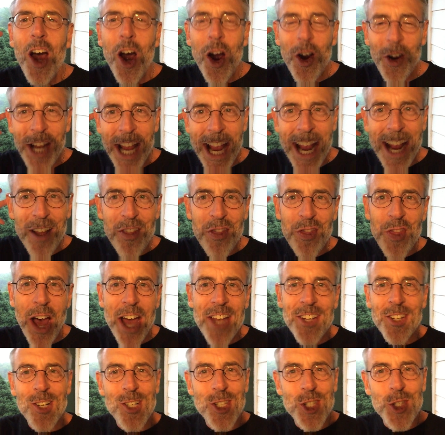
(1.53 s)
Okay, a
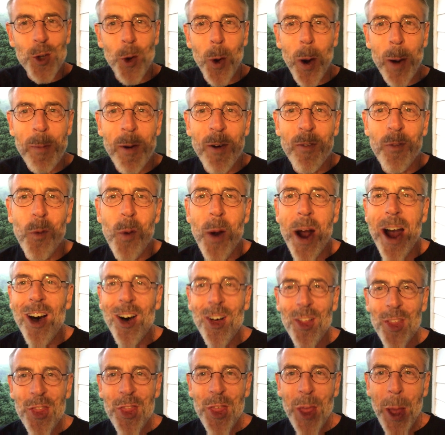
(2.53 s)
thunderstorm of
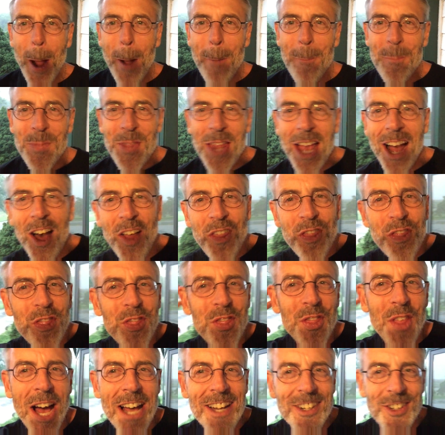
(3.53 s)
wealth. A
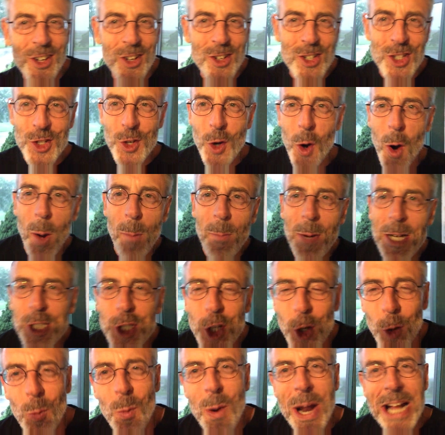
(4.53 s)
thunderstorm, a
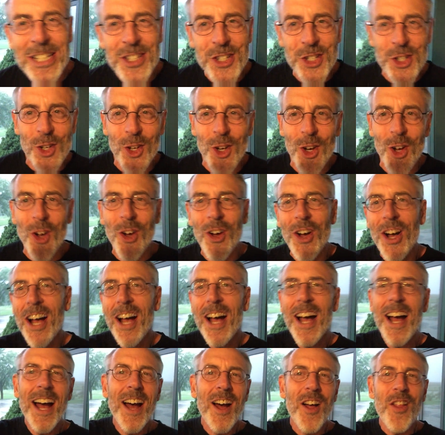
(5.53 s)
torrential
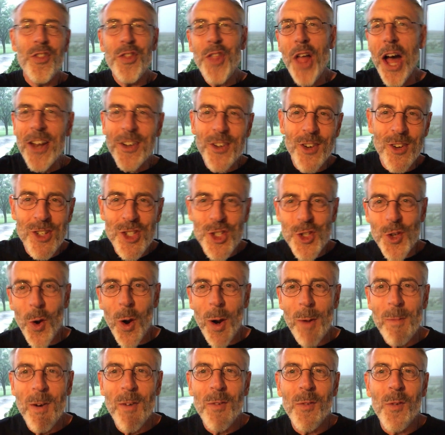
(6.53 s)

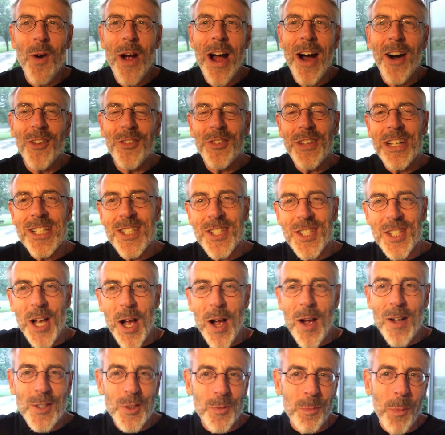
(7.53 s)
thunderstorm of wealth. It's
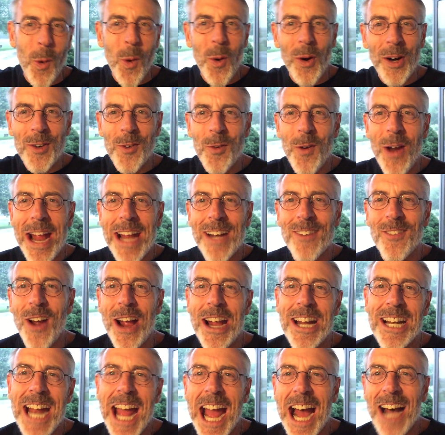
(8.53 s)
pouring rain
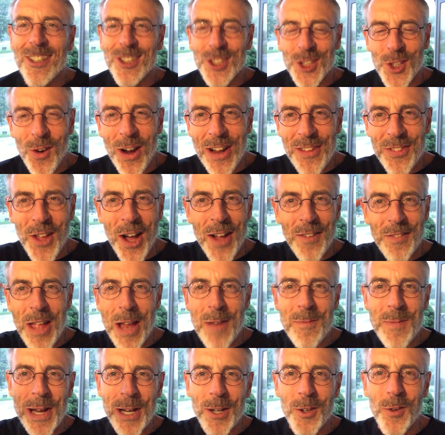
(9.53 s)
right now, so I thought
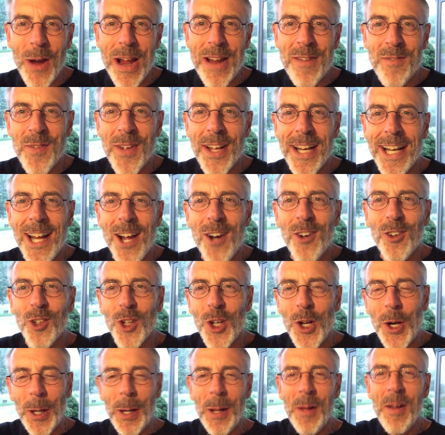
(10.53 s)
that'd be a great video.
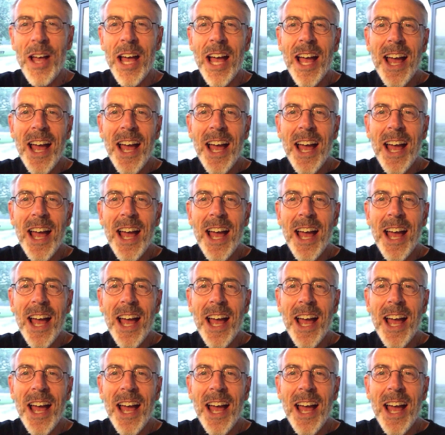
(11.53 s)
Look,